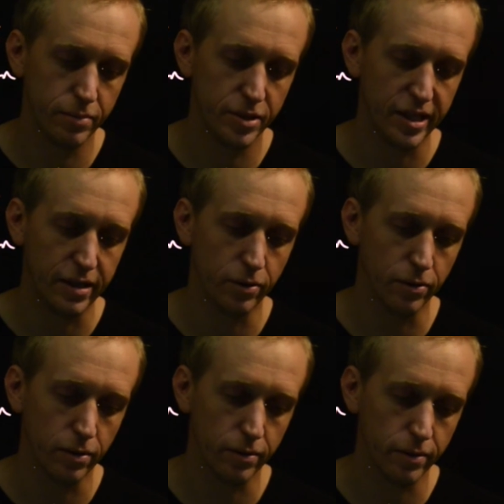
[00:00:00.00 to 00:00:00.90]

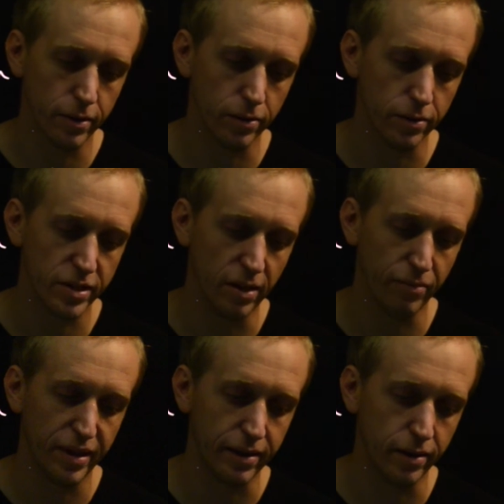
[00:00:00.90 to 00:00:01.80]
signal that, that looks
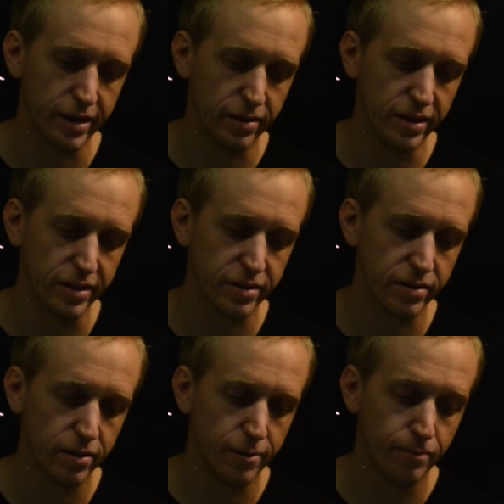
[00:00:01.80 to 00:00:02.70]
something like this,